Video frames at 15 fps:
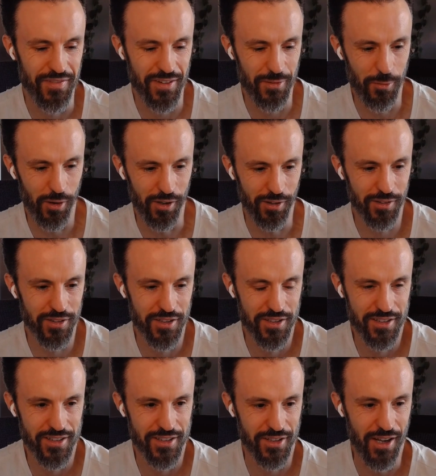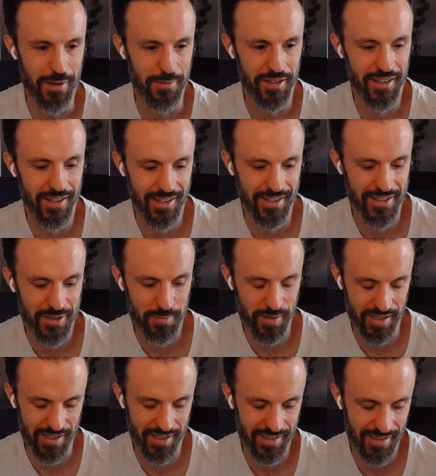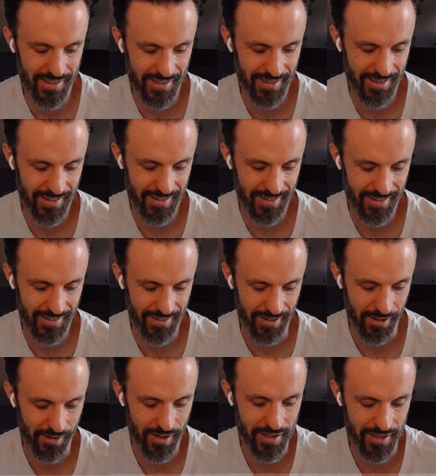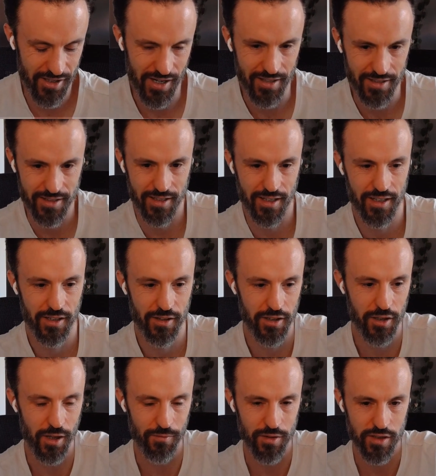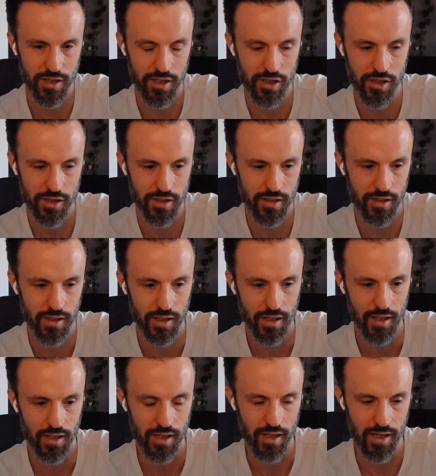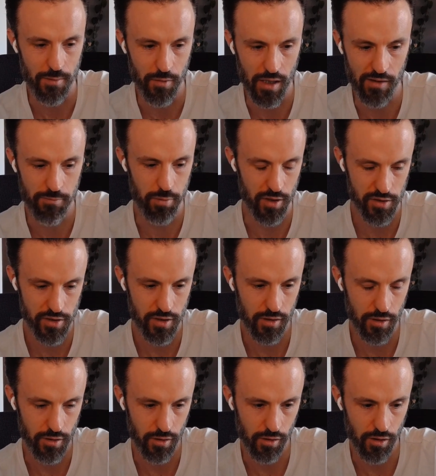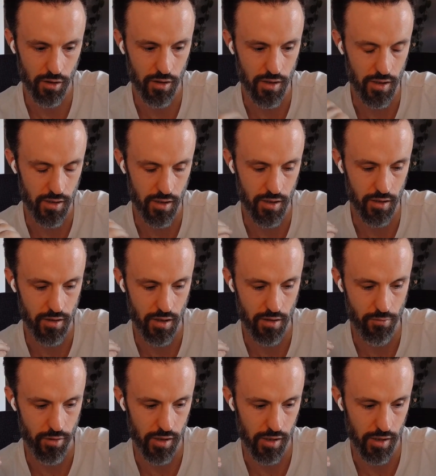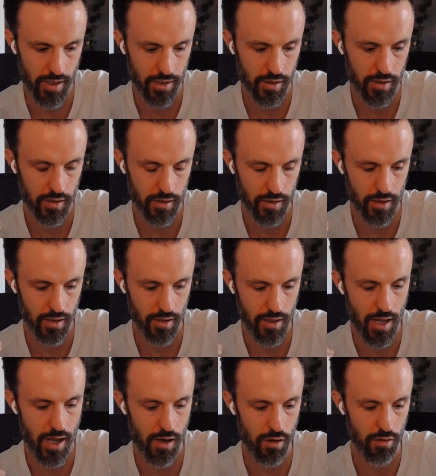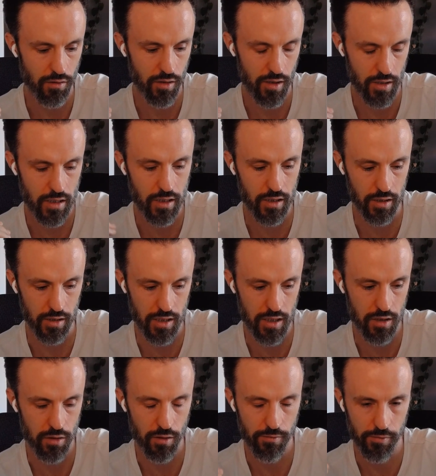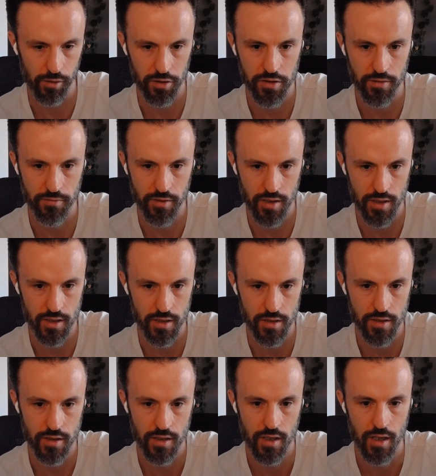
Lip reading: Well, Simon, it's been a great chat today, great conversation. I've personally learned a lot, and I really like how kind of clear your philosophy is,